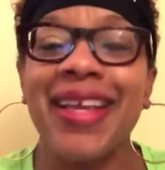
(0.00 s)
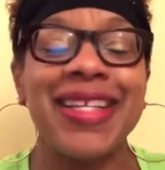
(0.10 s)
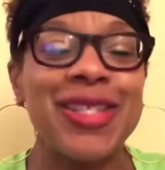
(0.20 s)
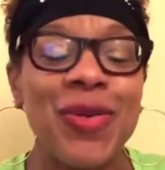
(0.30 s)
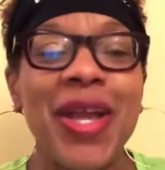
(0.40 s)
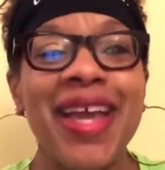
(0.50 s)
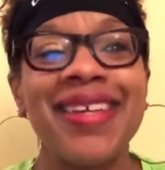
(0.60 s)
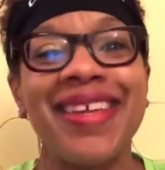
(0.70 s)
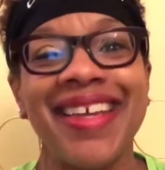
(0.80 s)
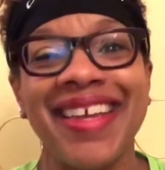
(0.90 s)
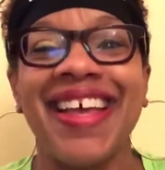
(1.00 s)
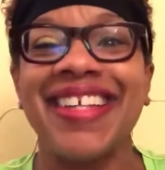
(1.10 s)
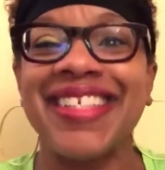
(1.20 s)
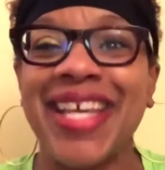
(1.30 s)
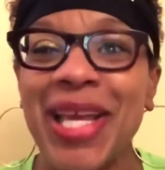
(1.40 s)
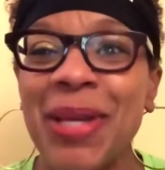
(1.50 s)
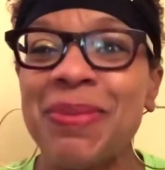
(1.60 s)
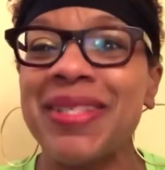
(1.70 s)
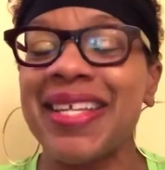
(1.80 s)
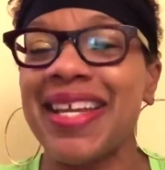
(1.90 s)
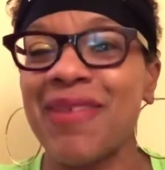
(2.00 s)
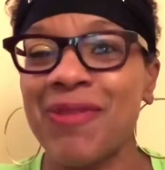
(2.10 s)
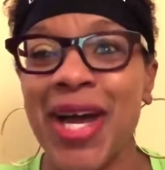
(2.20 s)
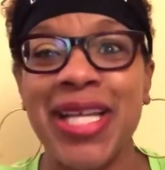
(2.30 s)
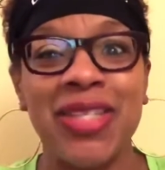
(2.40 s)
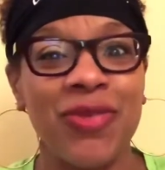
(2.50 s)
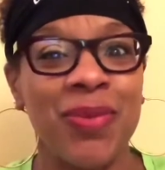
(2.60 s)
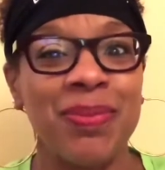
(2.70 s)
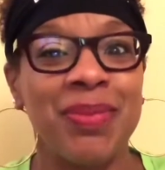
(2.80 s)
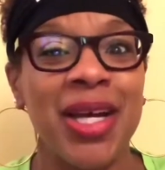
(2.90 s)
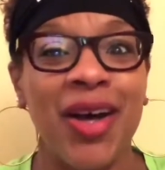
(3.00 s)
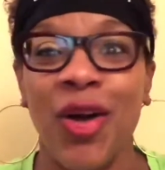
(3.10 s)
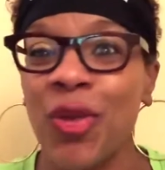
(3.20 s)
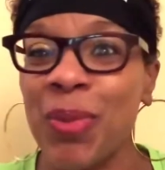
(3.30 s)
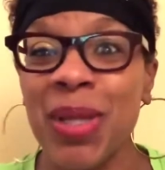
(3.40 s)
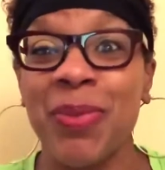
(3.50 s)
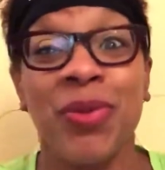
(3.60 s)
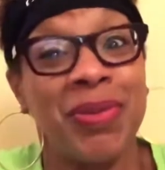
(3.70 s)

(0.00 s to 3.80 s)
It's okay to get tips and advice from other people,